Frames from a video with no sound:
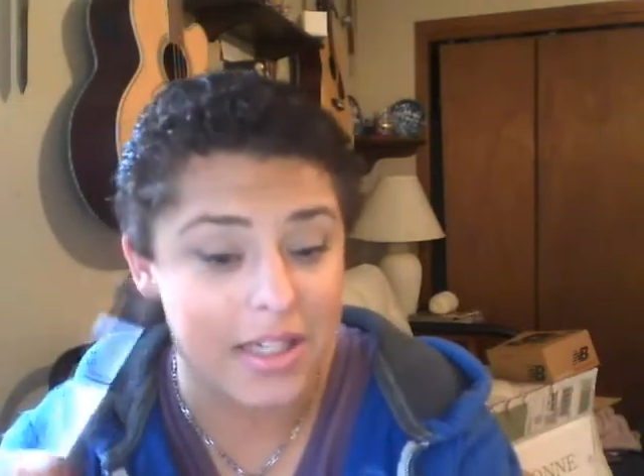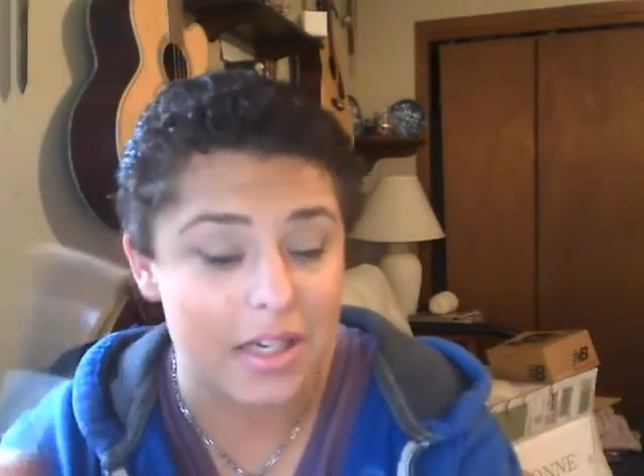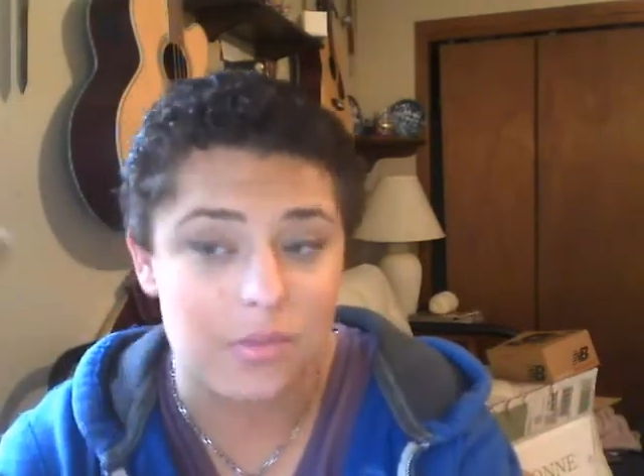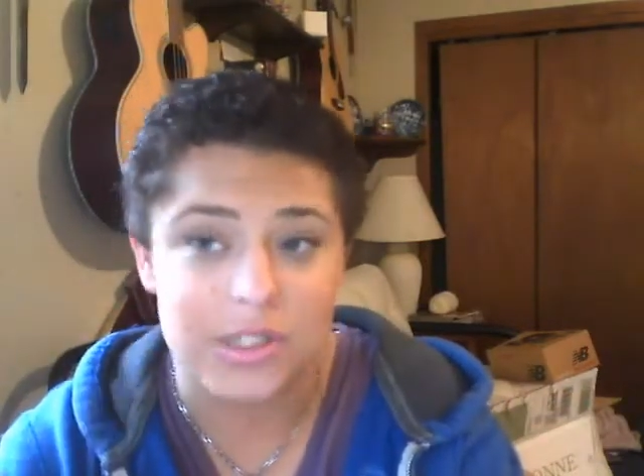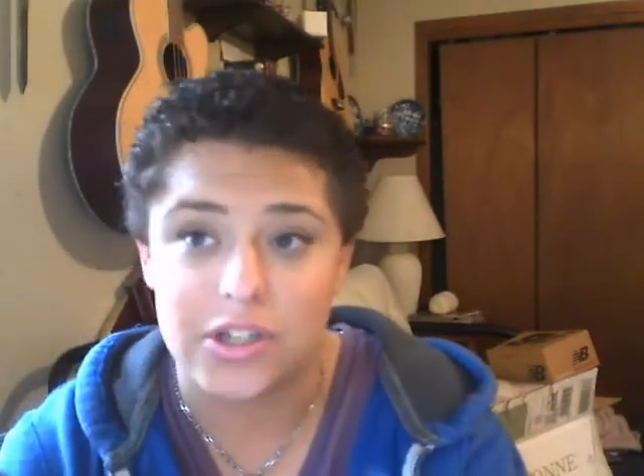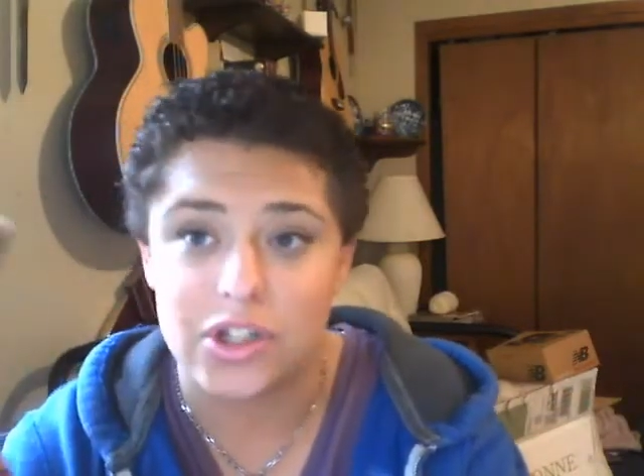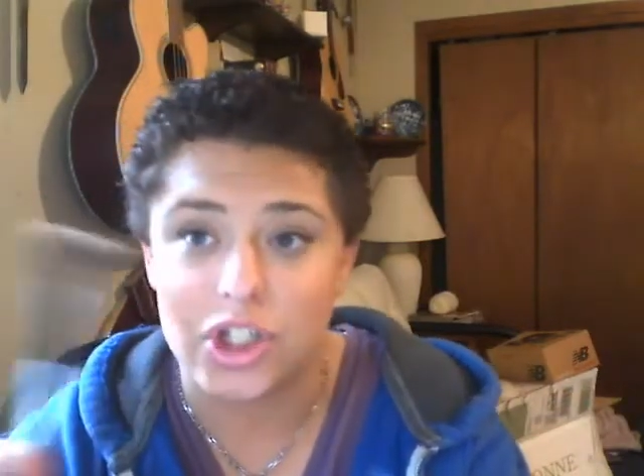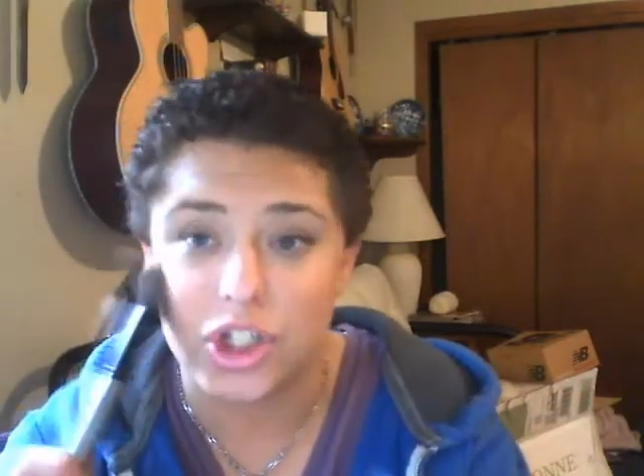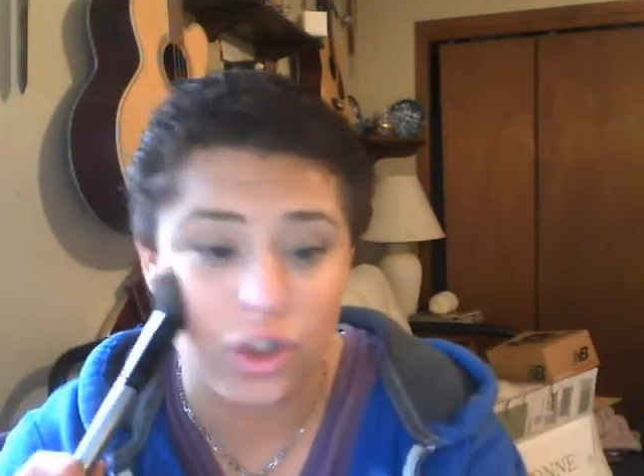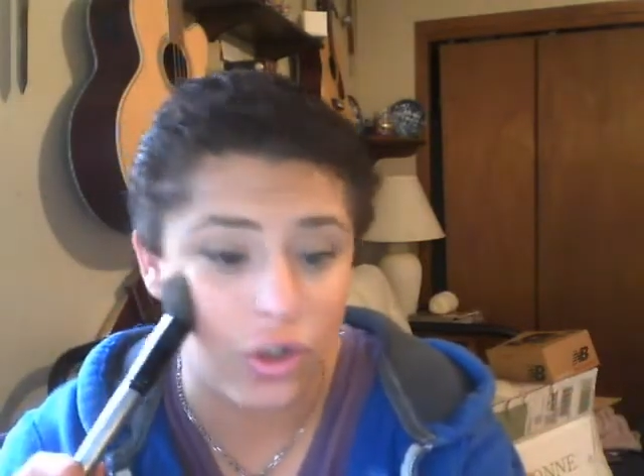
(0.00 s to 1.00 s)
and it was either
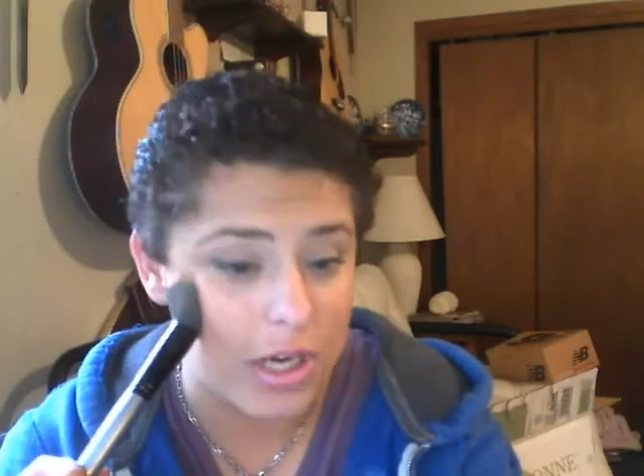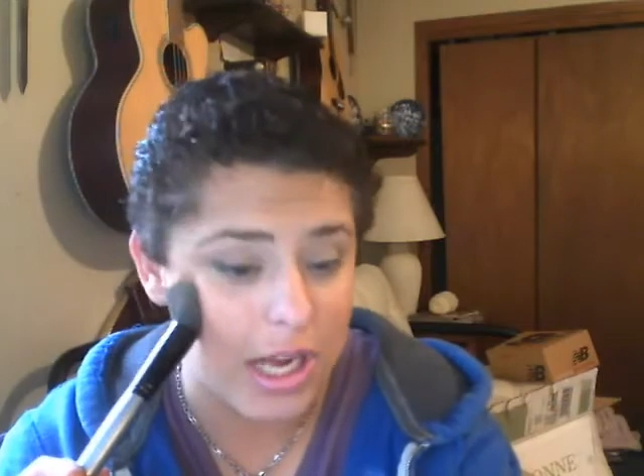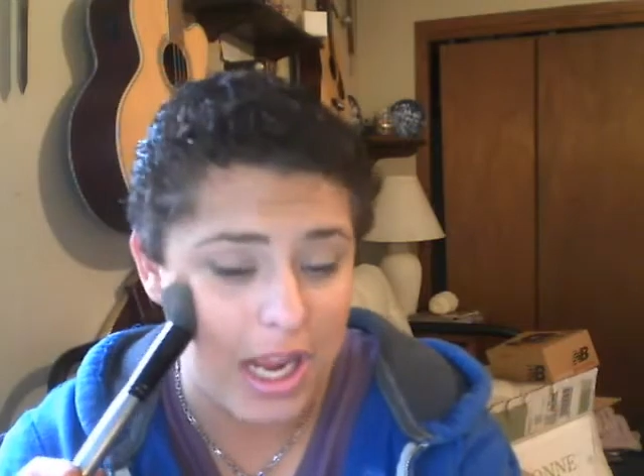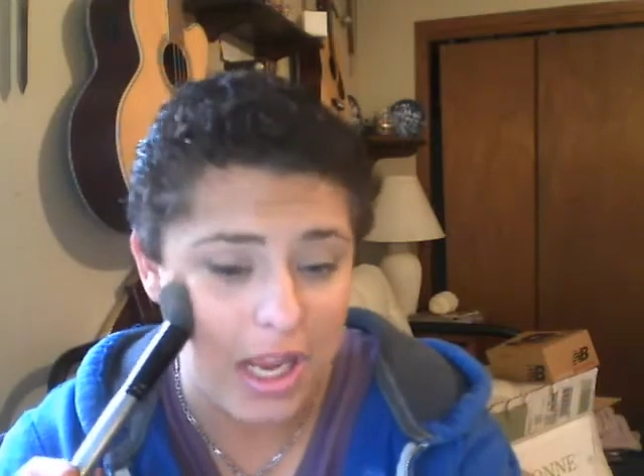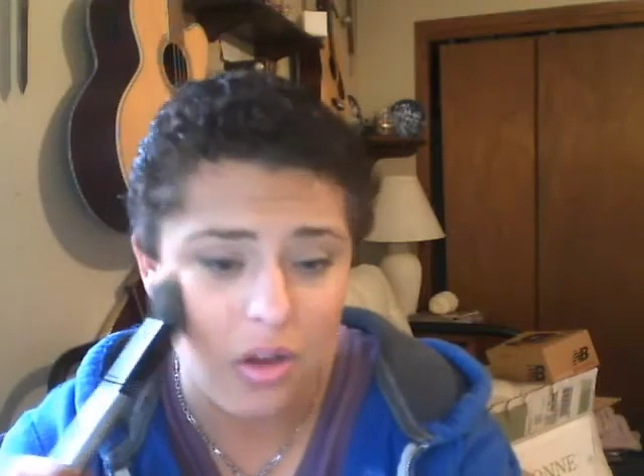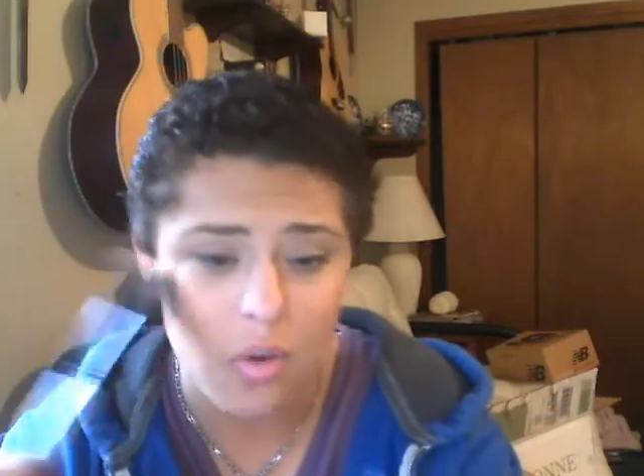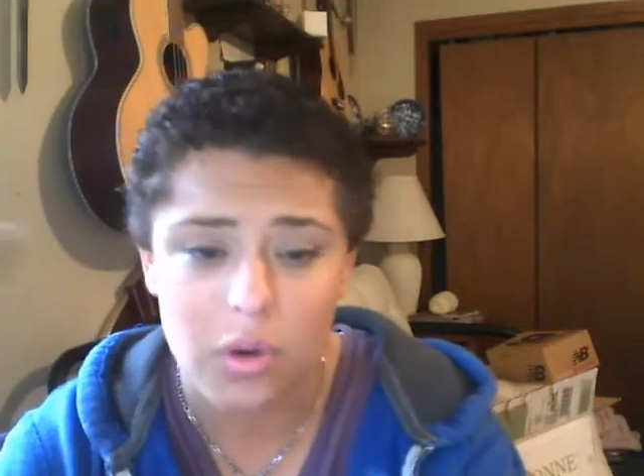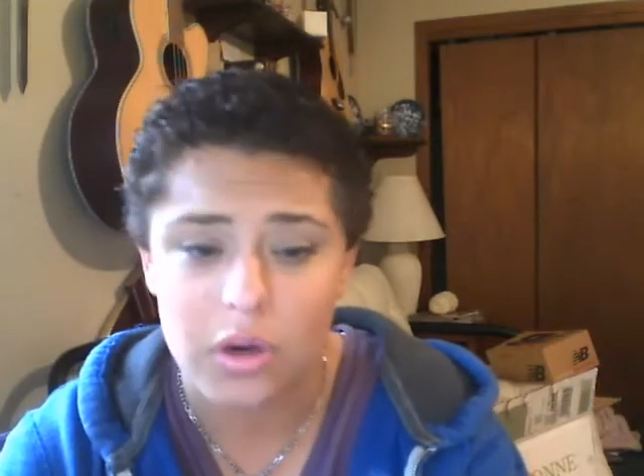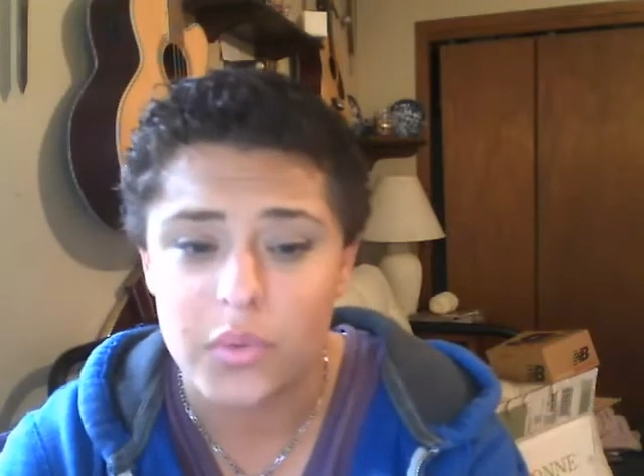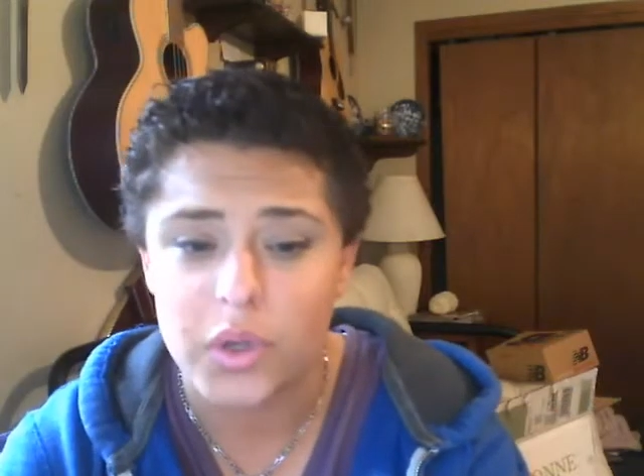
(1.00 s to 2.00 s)
streaking
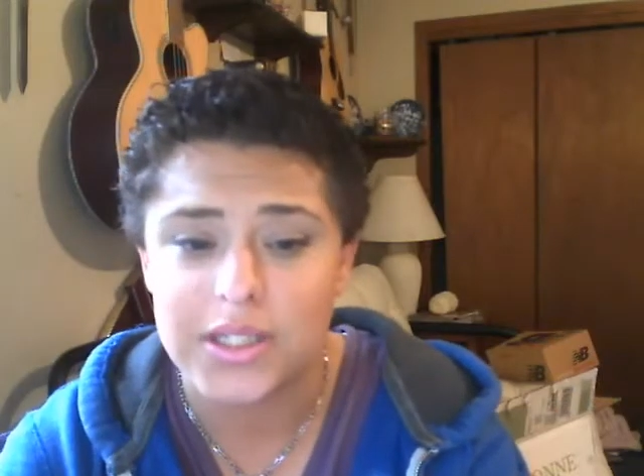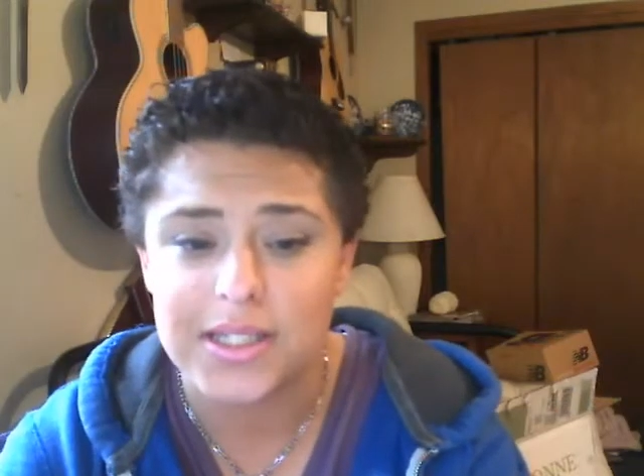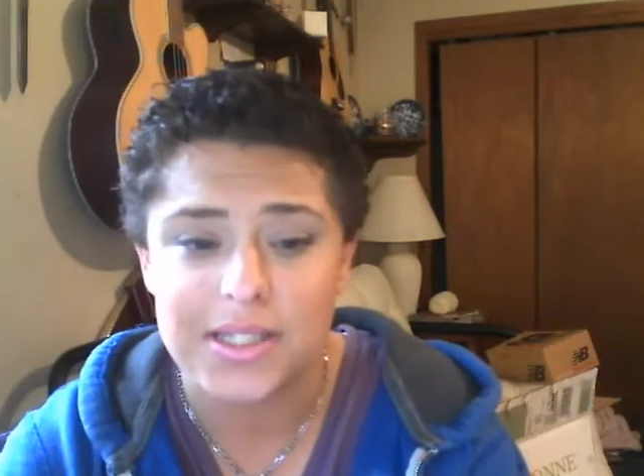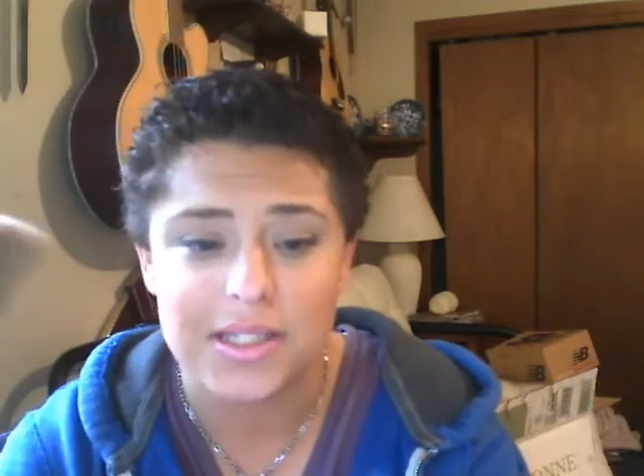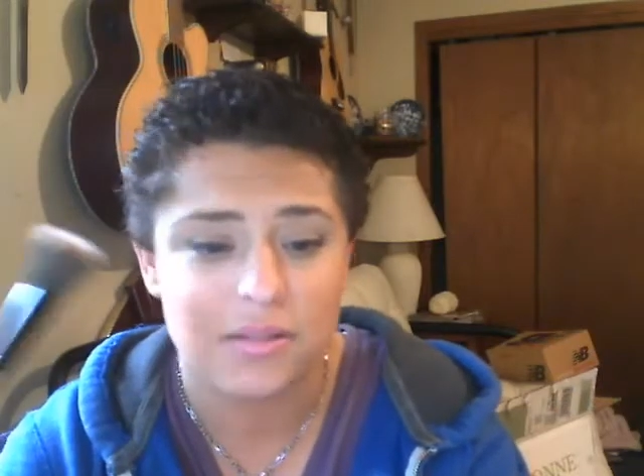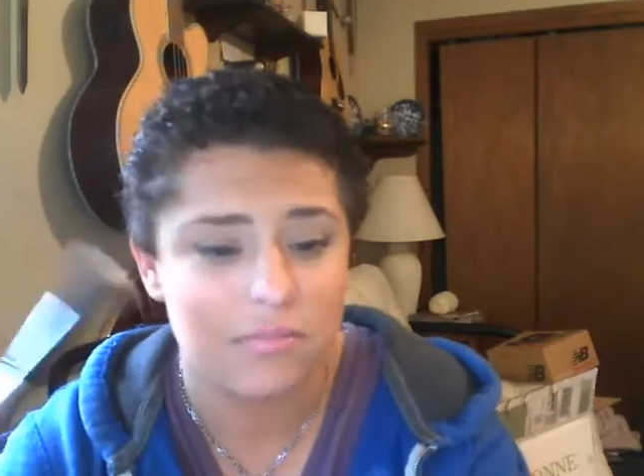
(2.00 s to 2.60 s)
or it was